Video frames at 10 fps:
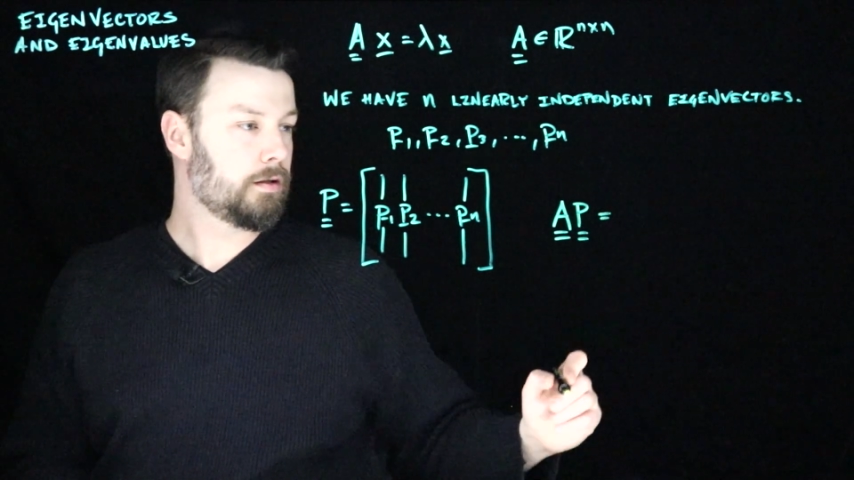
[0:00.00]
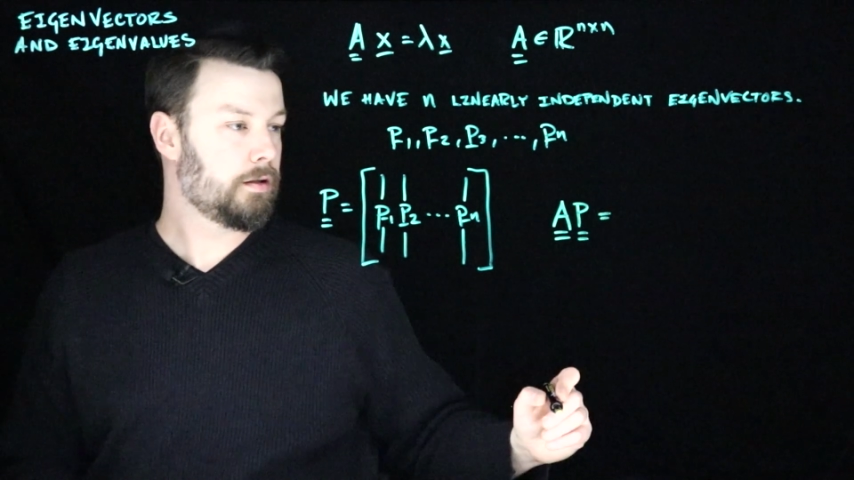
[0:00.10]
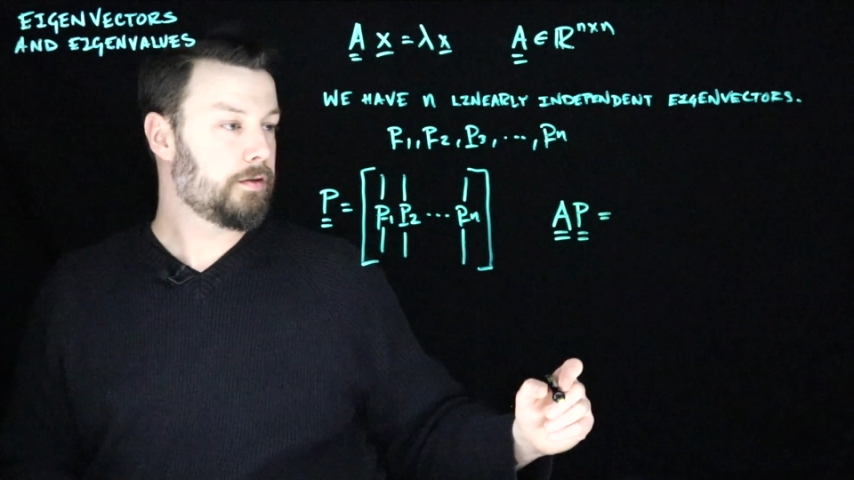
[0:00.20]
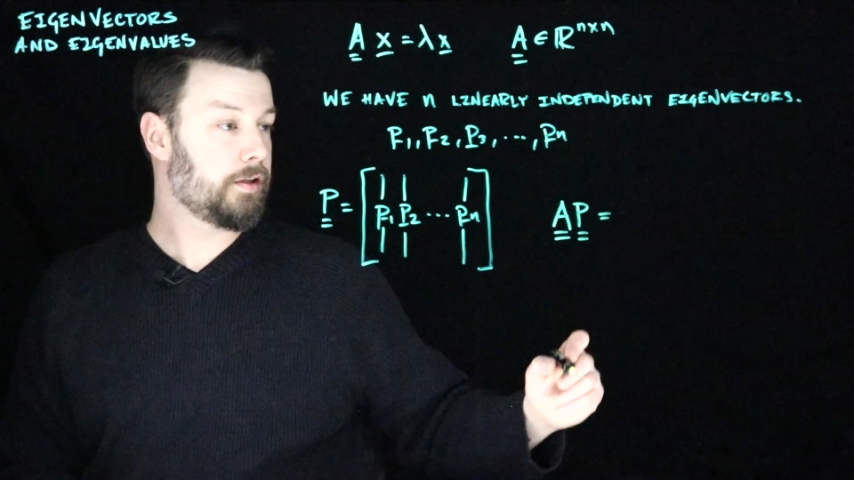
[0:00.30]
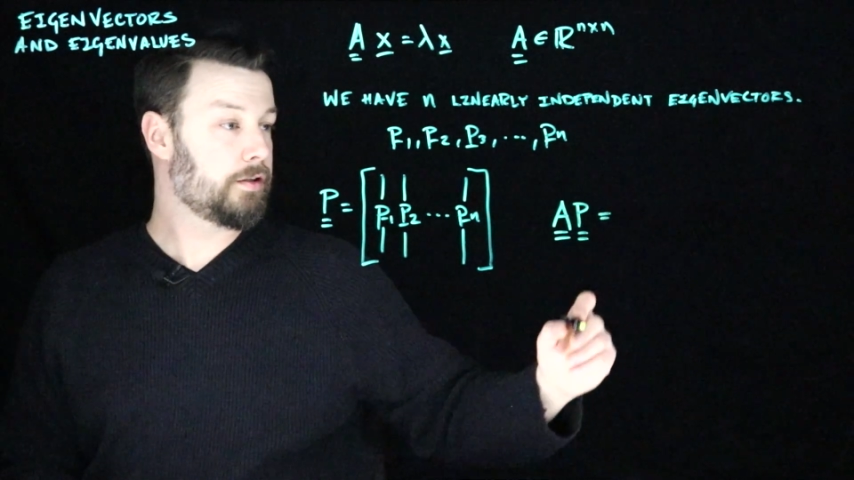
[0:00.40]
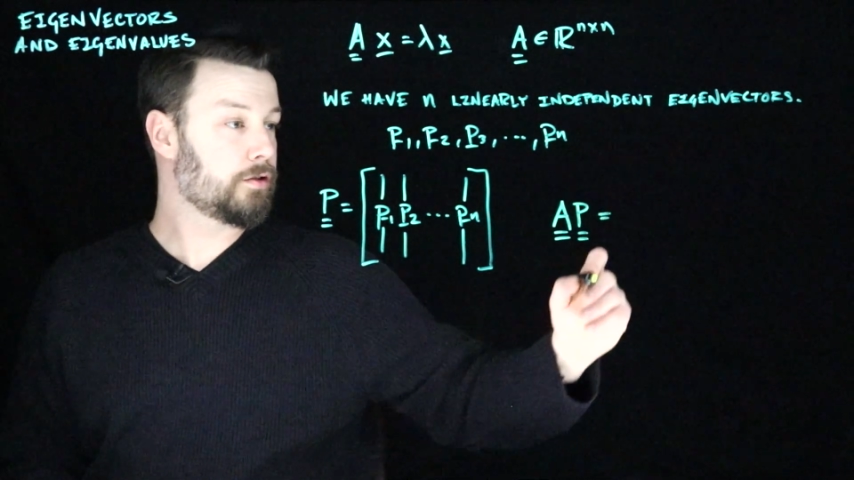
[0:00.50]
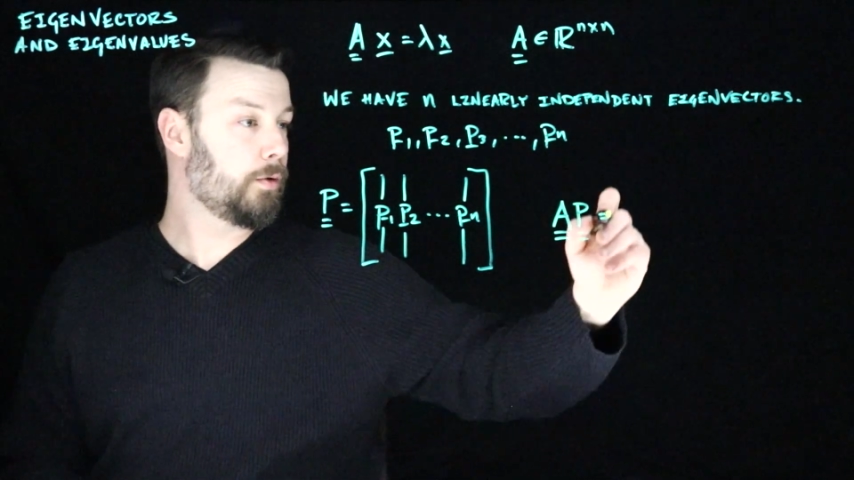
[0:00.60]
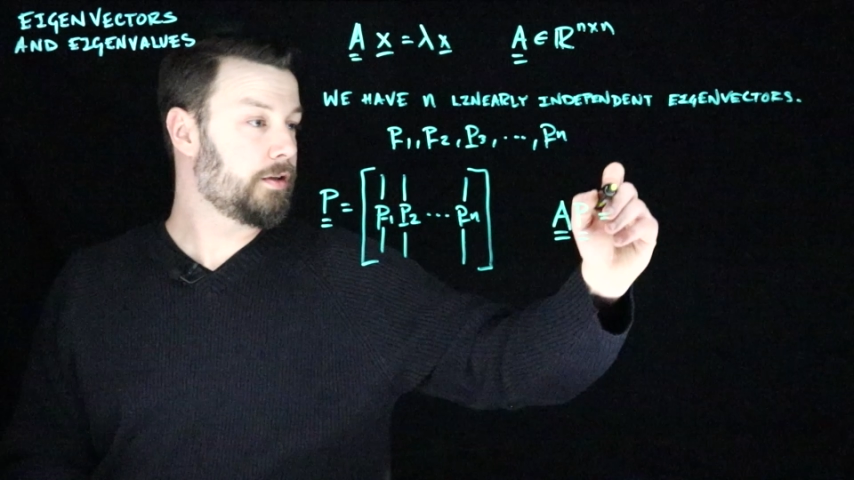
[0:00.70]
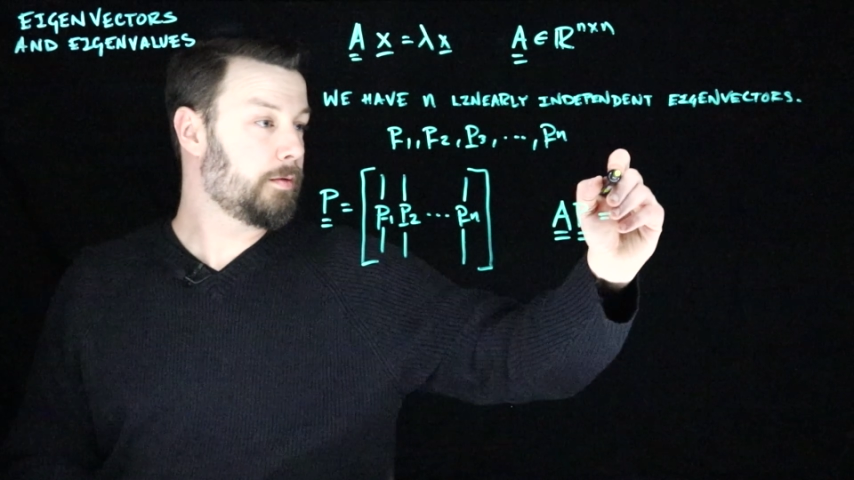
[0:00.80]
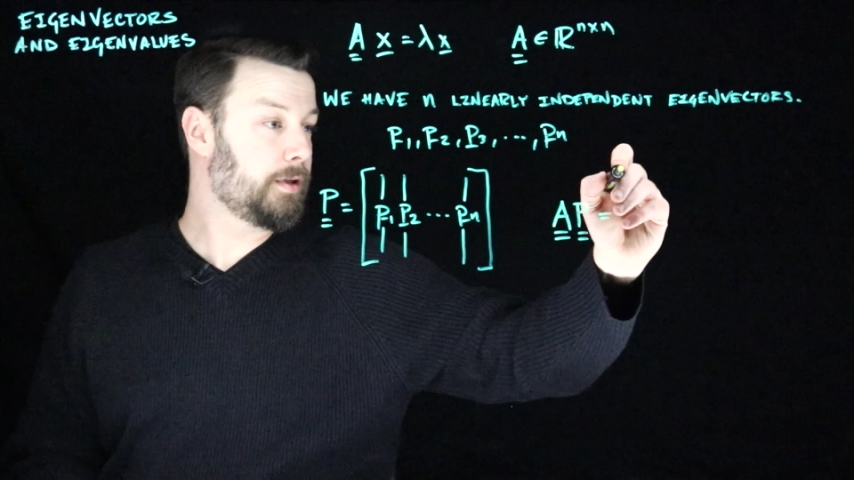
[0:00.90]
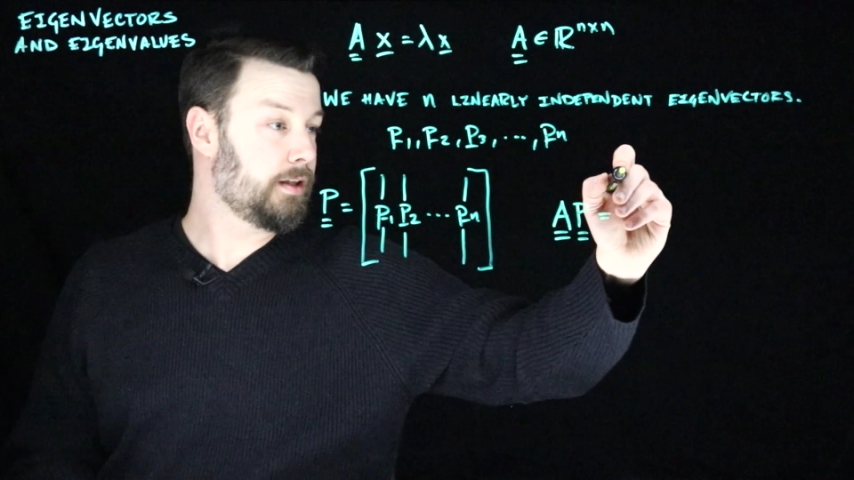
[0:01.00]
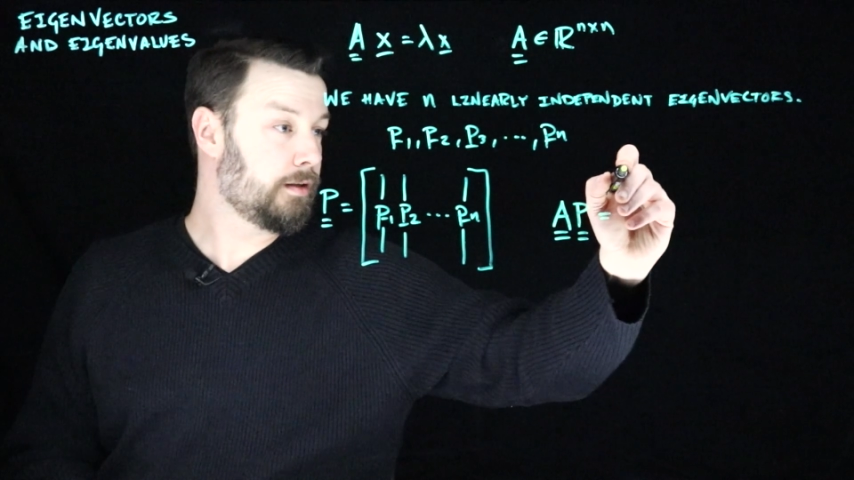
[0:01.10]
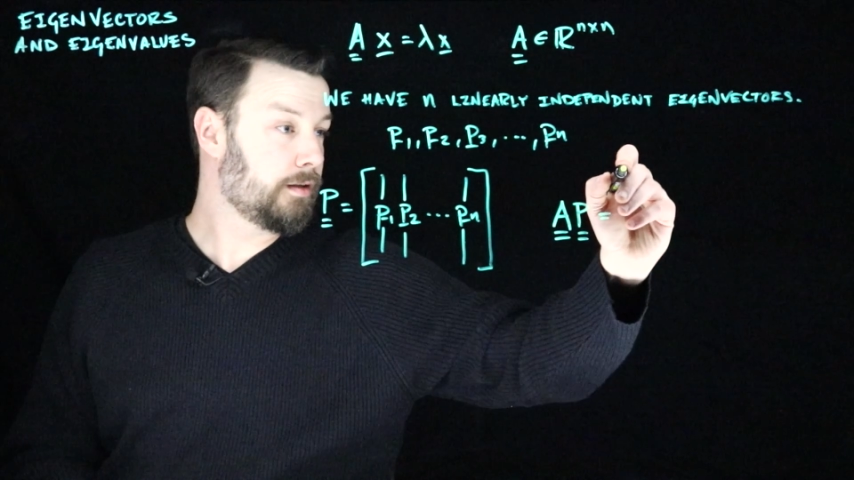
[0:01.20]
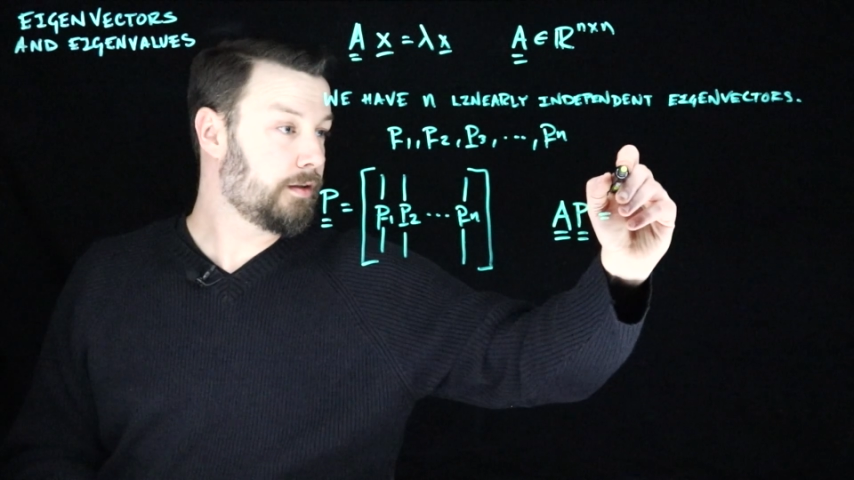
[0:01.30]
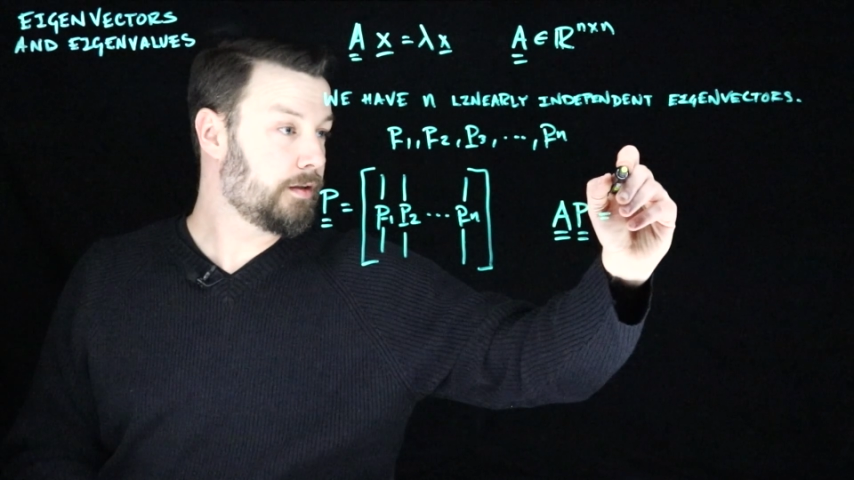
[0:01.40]
that is going to be
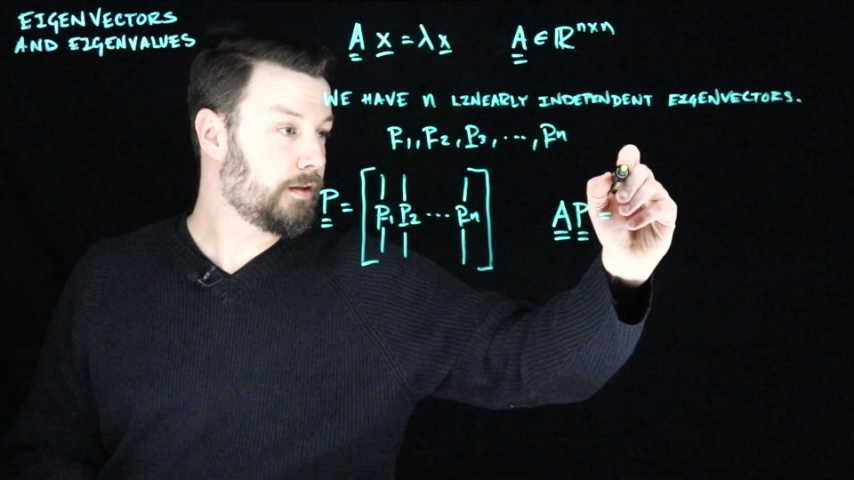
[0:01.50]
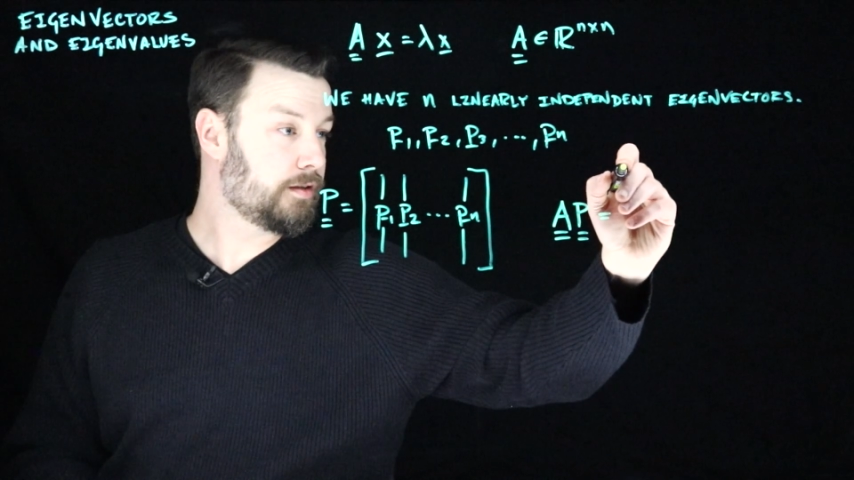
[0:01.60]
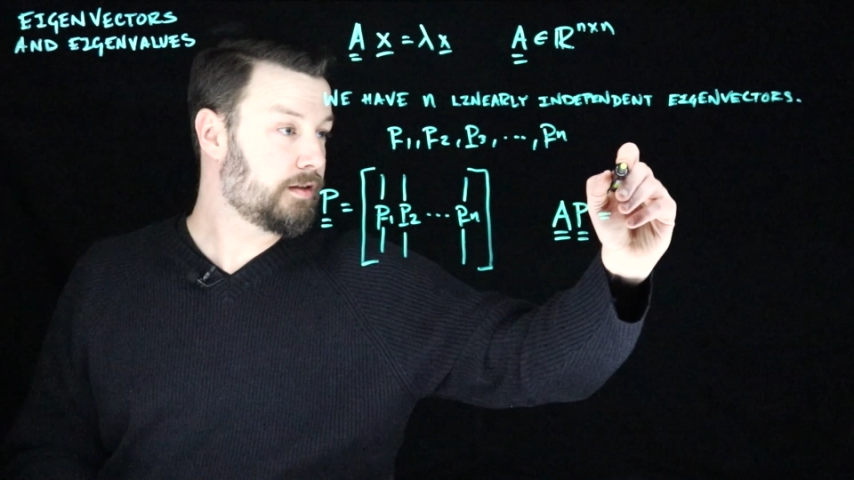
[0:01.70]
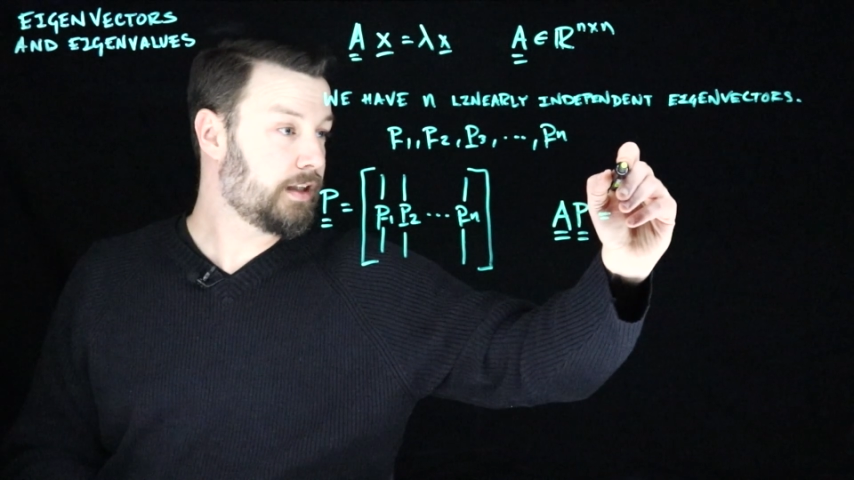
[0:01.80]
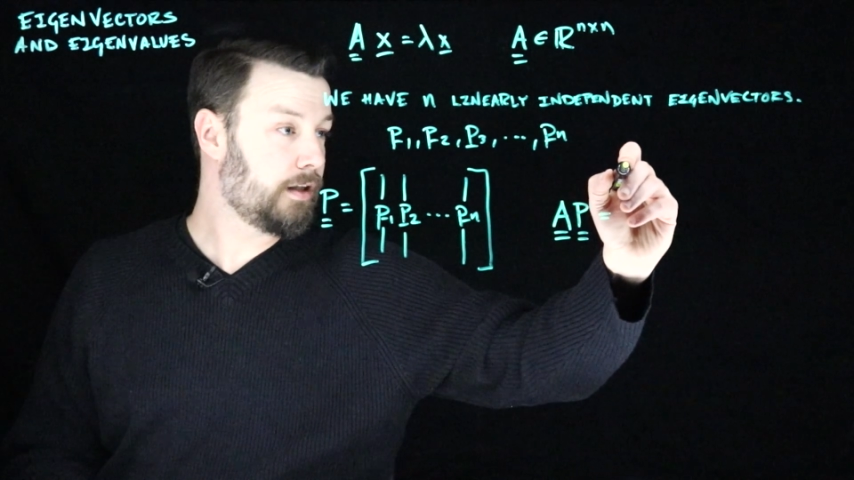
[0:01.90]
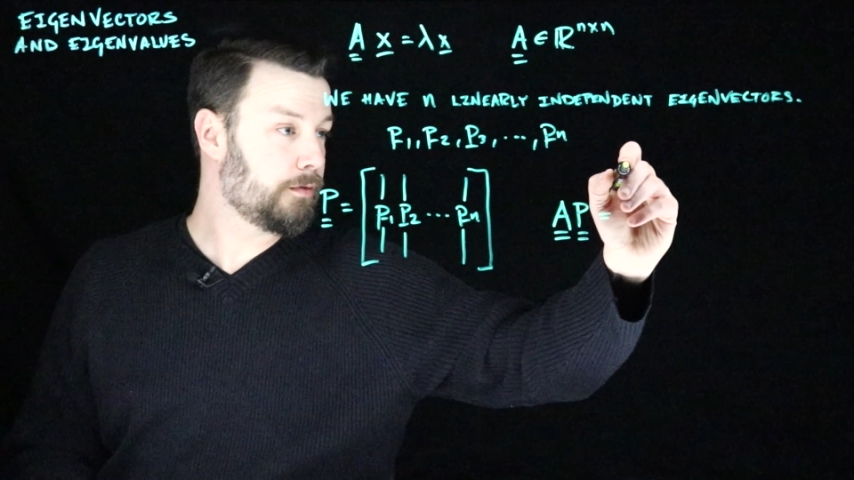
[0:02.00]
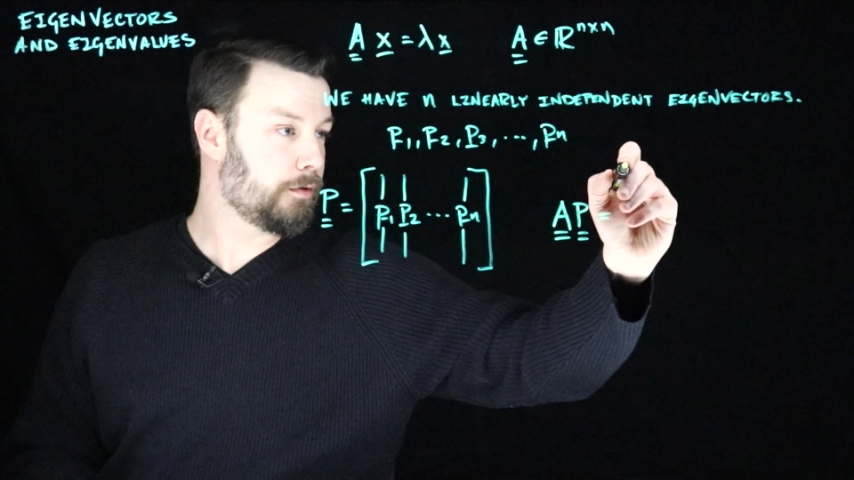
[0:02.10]
scaled